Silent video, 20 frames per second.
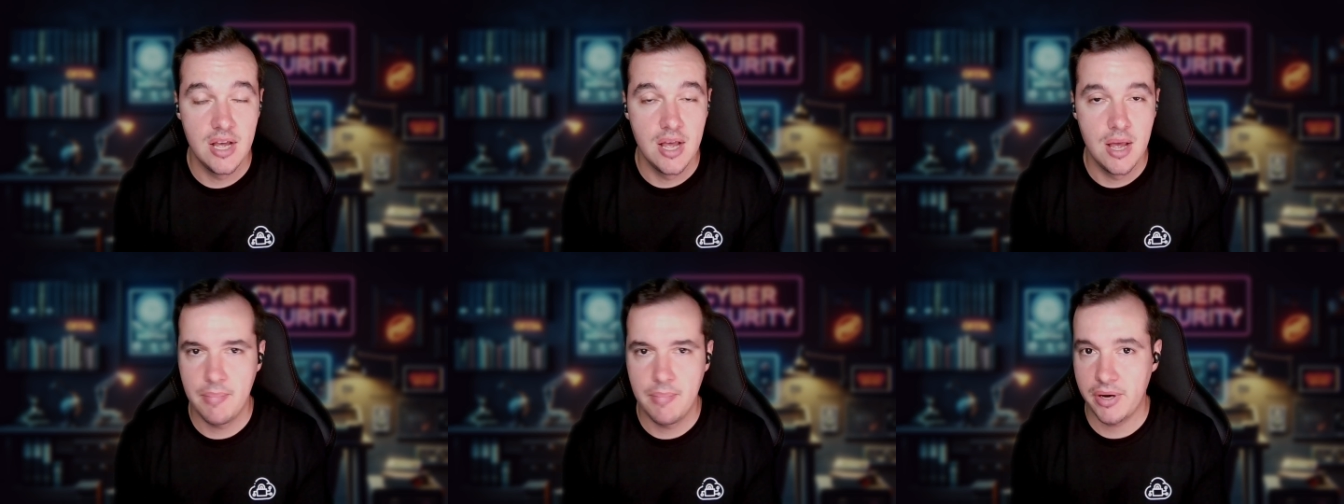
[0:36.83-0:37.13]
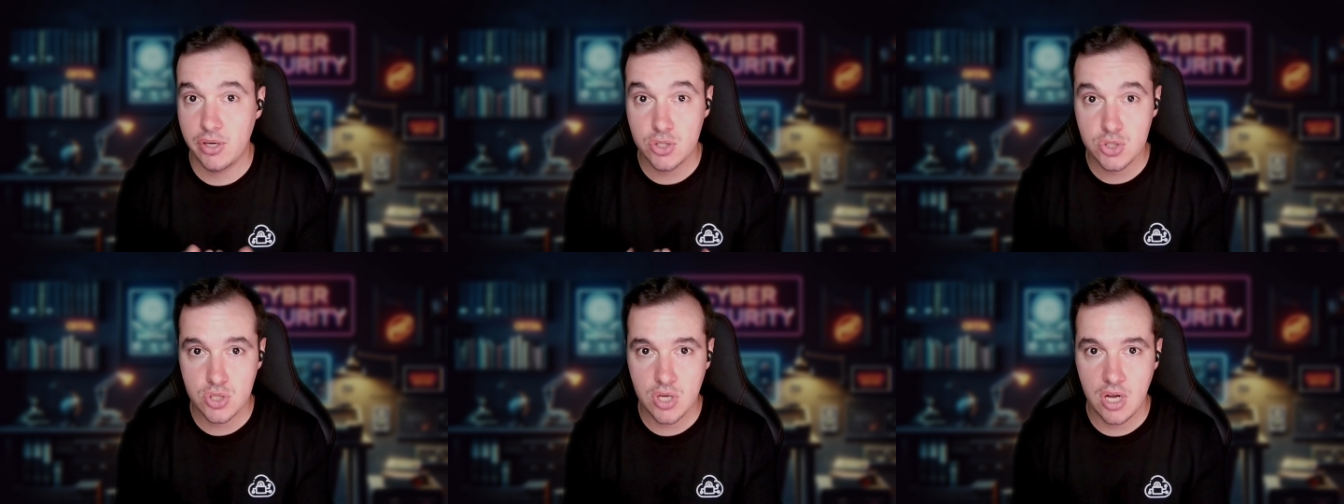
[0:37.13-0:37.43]

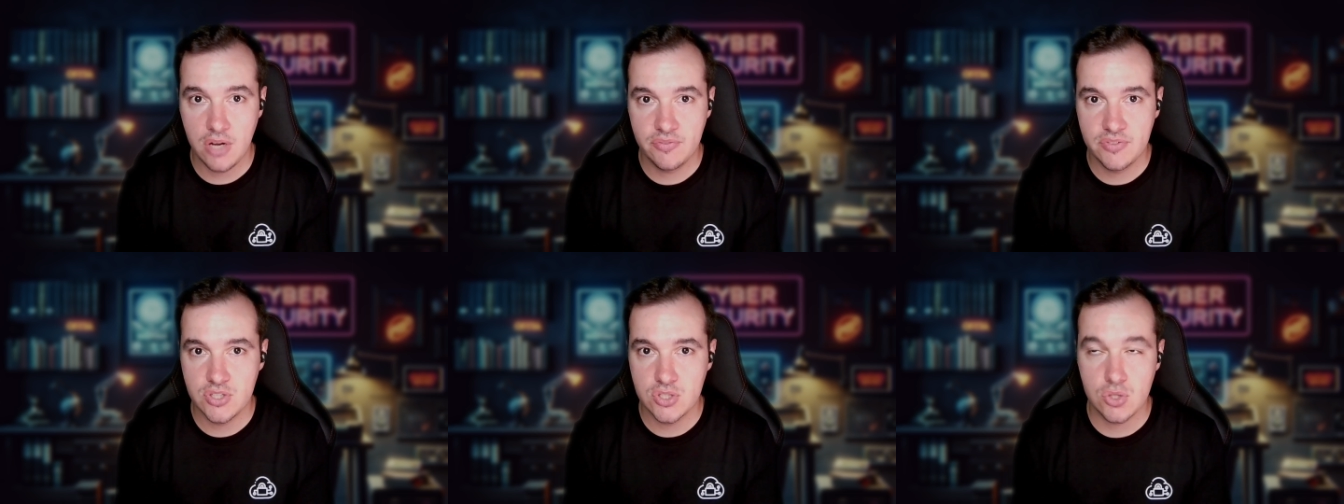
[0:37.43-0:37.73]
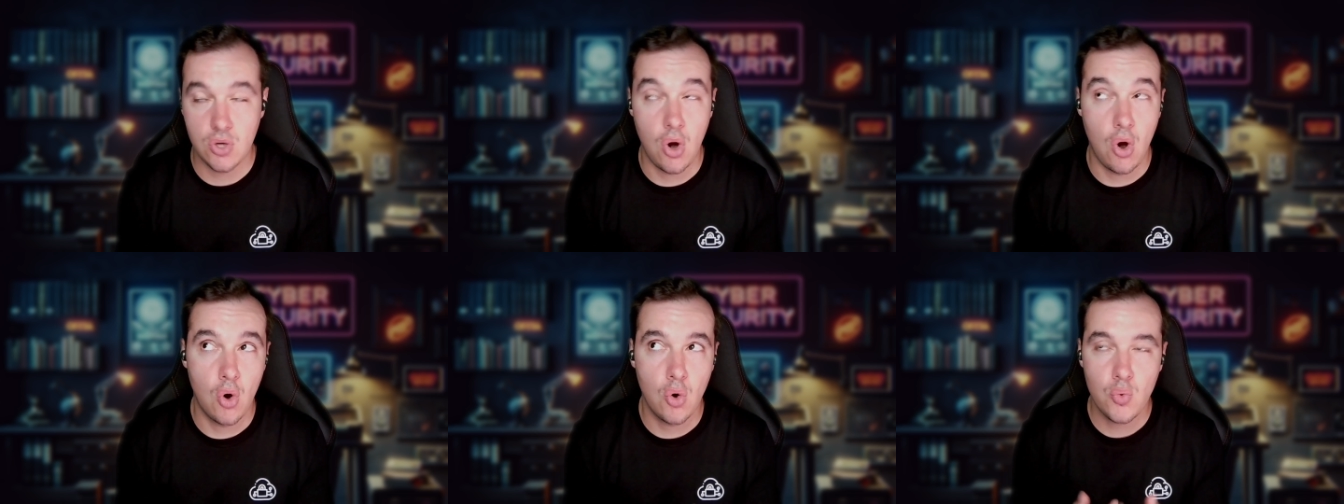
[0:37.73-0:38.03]
Microsoft is
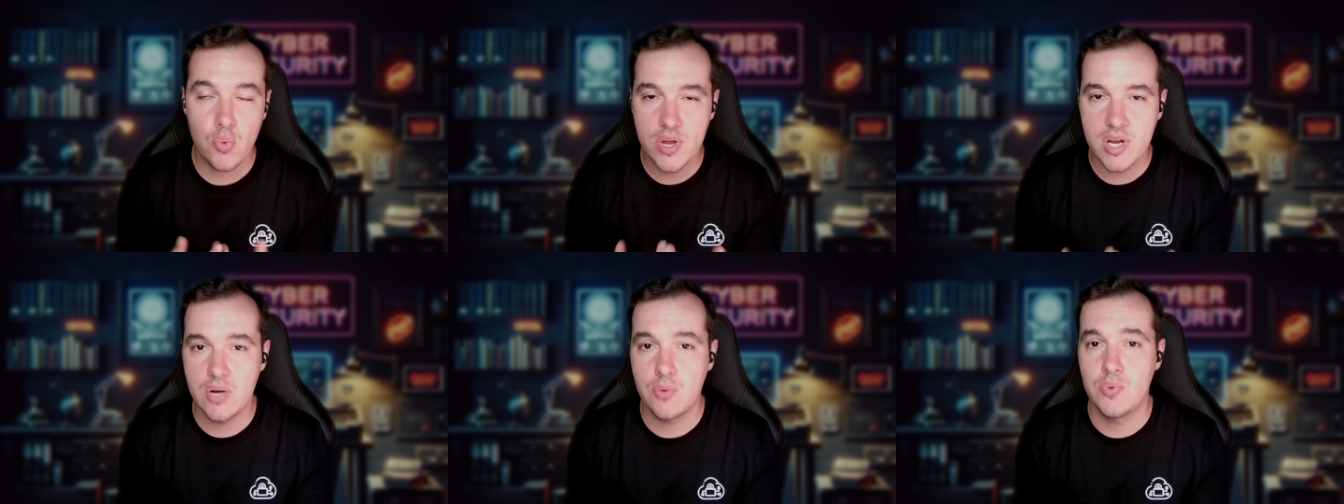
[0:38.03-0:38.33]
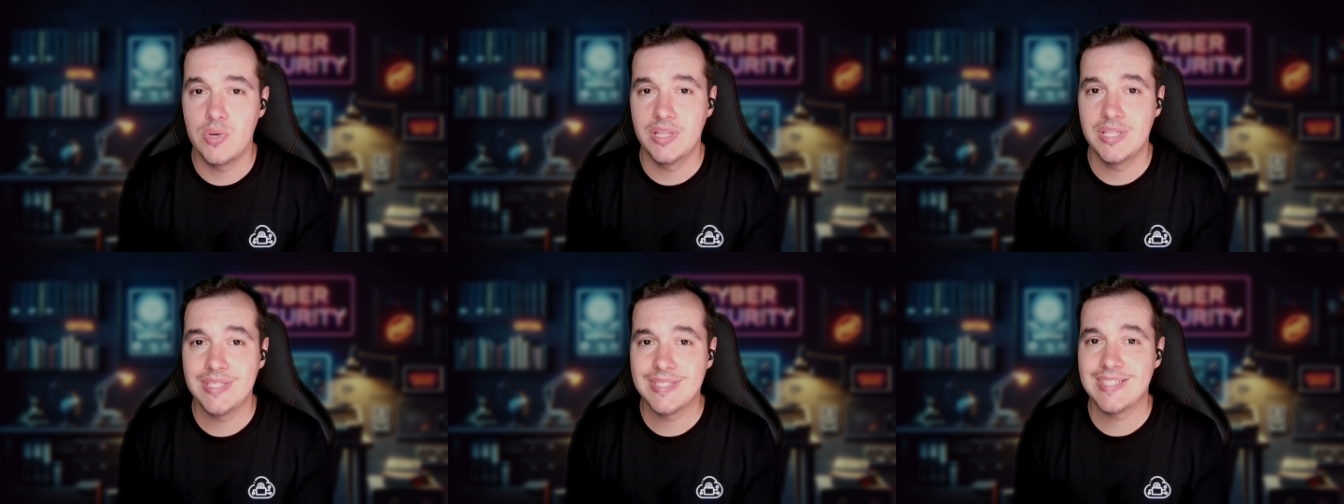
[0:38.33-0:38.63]
already
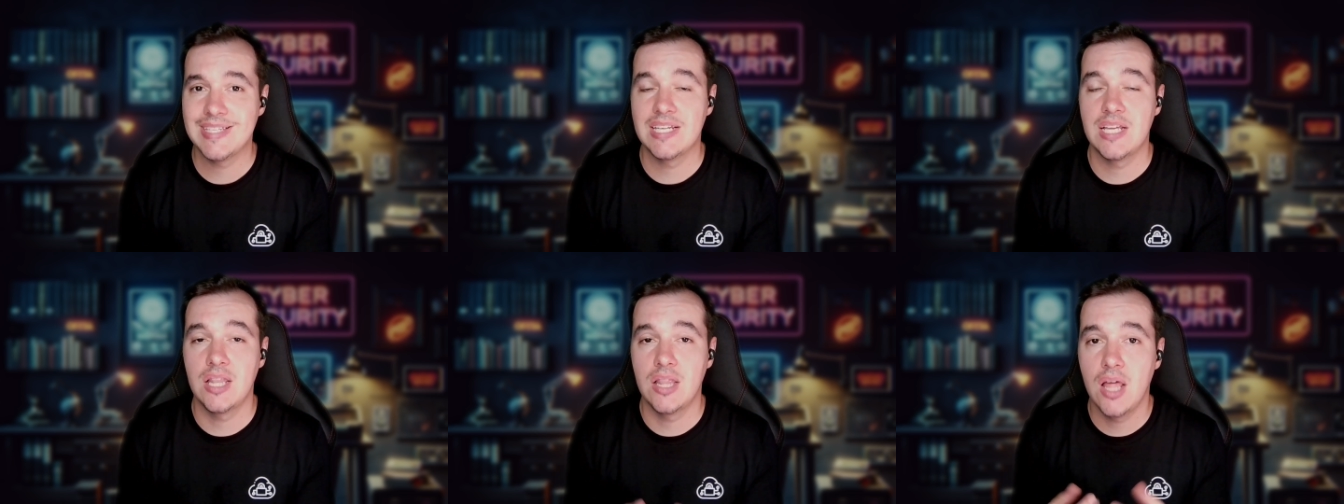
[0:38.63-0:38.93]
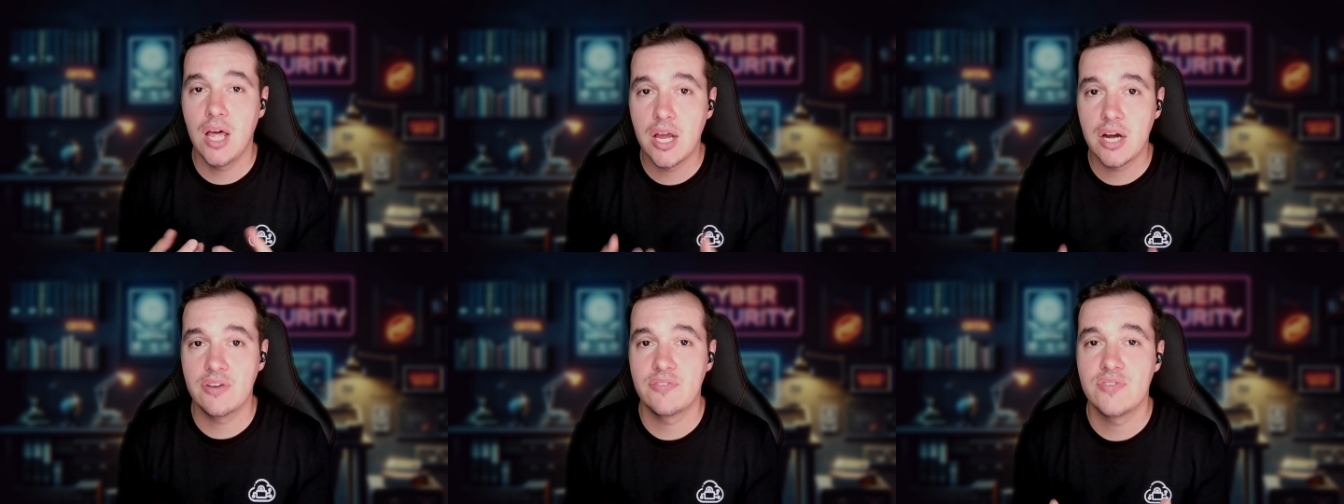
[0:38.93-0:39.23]
releasing a
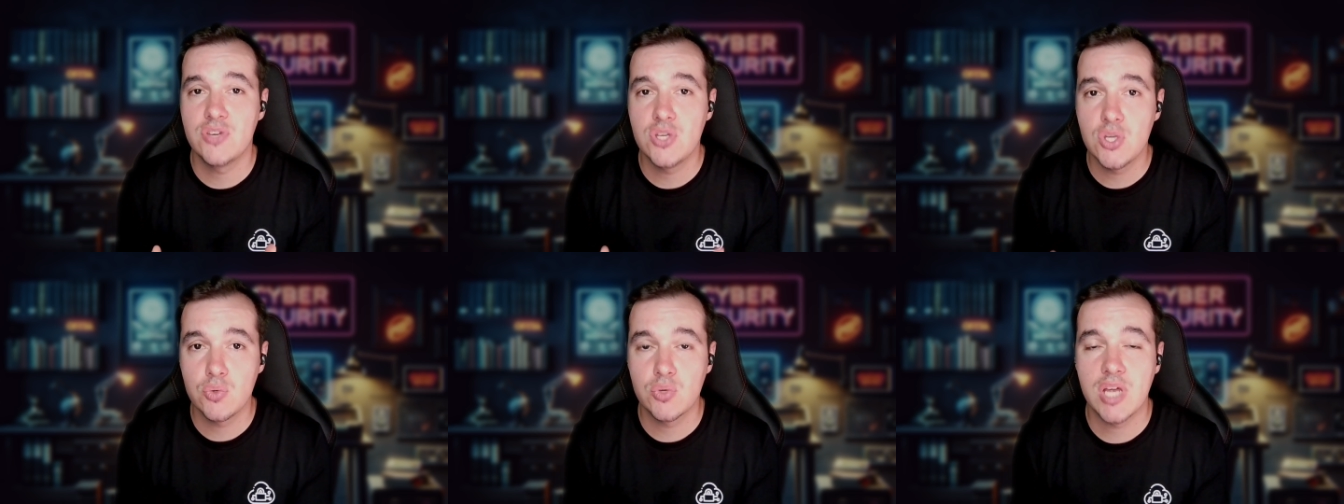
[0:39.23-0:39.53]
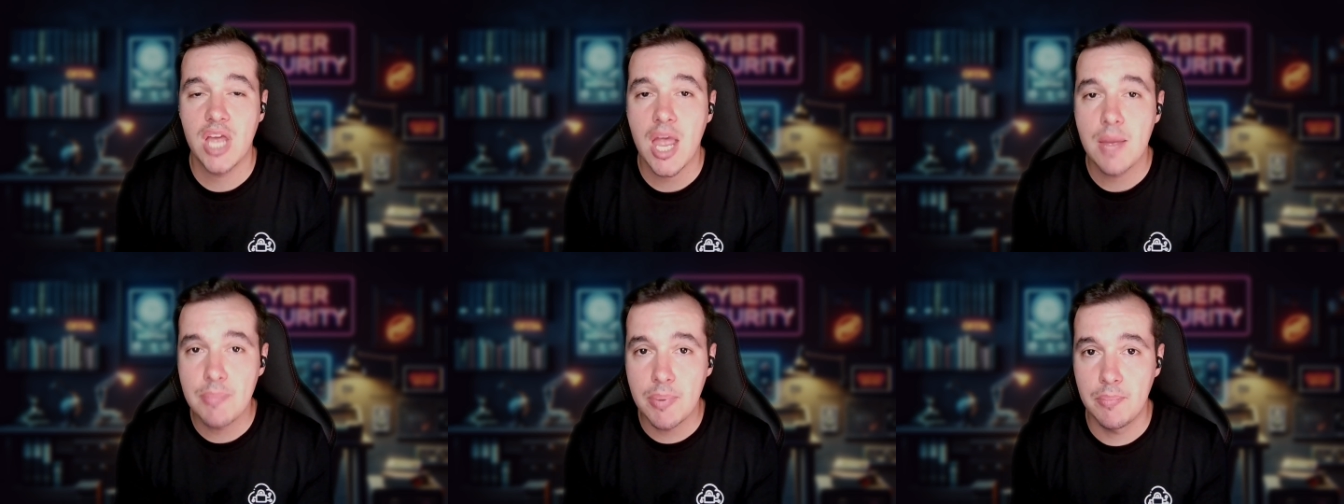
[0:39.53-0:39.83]
lot of new
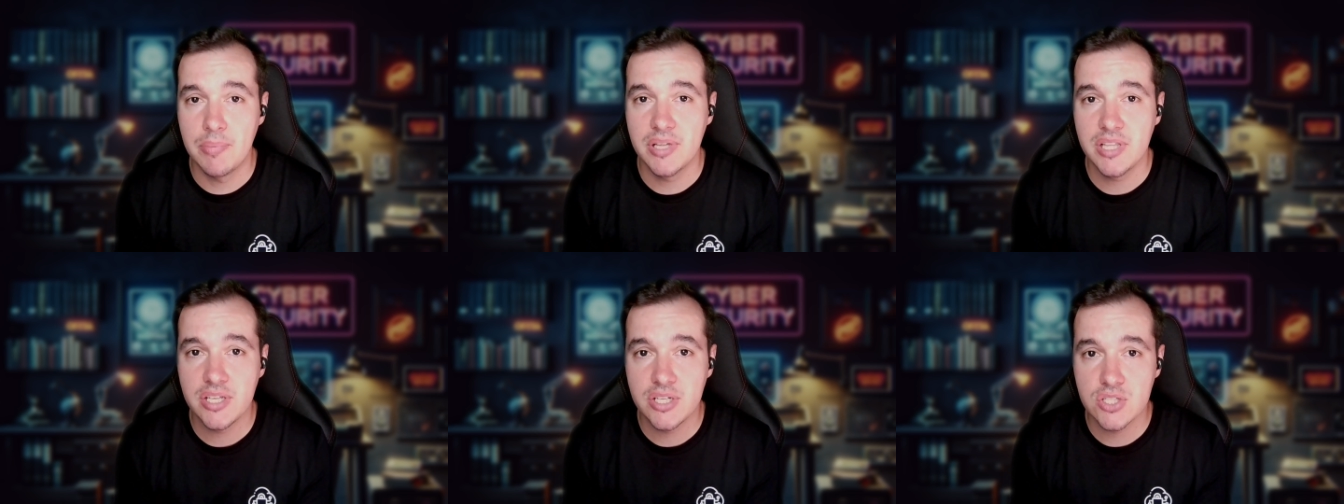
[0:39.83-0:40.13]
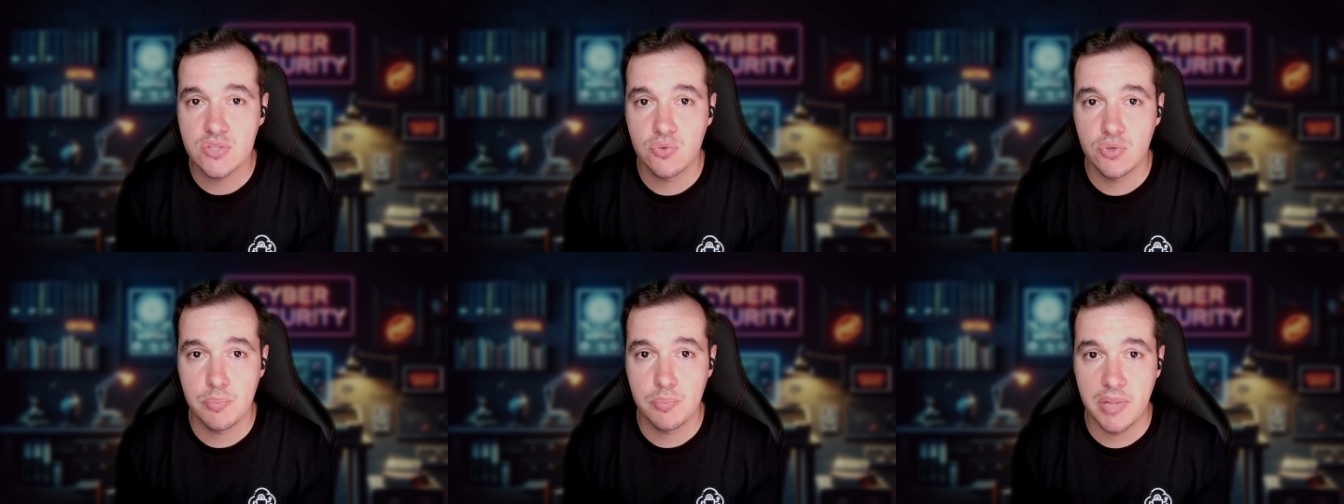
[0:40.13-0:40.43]
capabilities
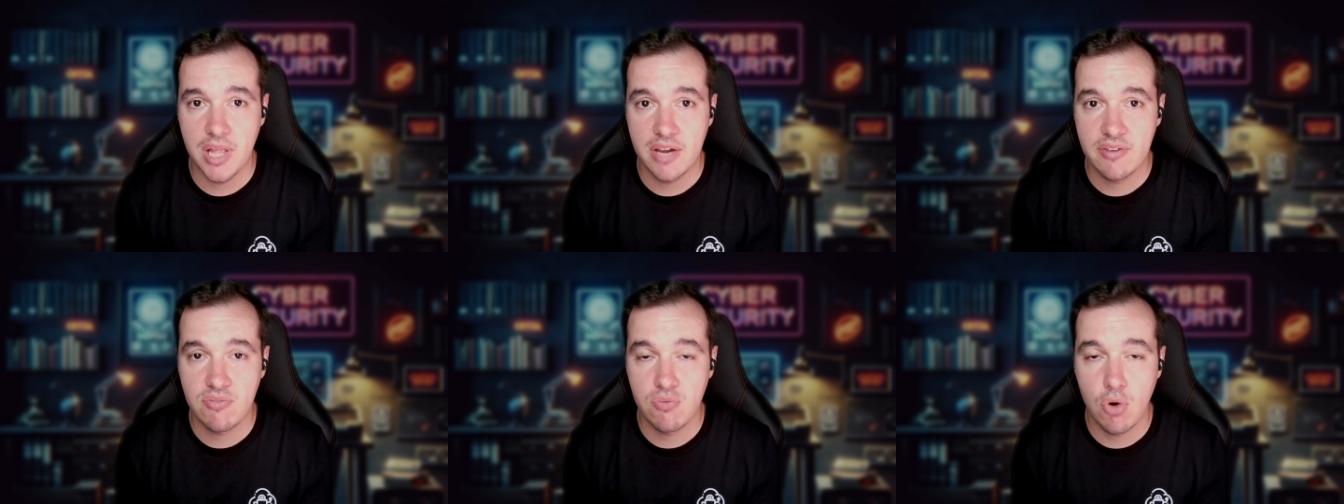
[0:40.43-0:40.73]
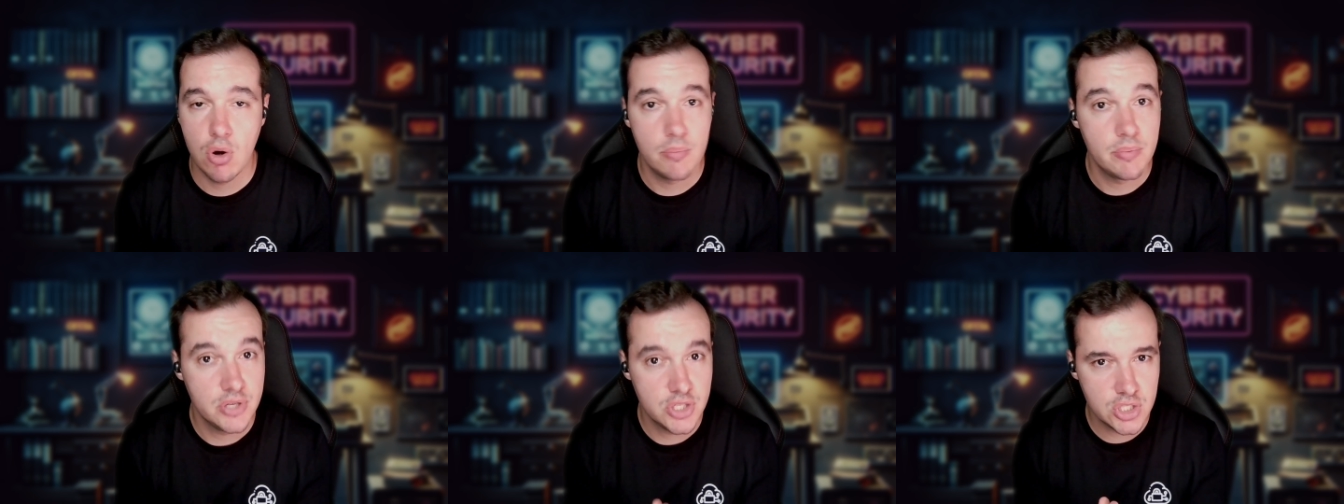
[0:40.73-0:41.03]
for the platform,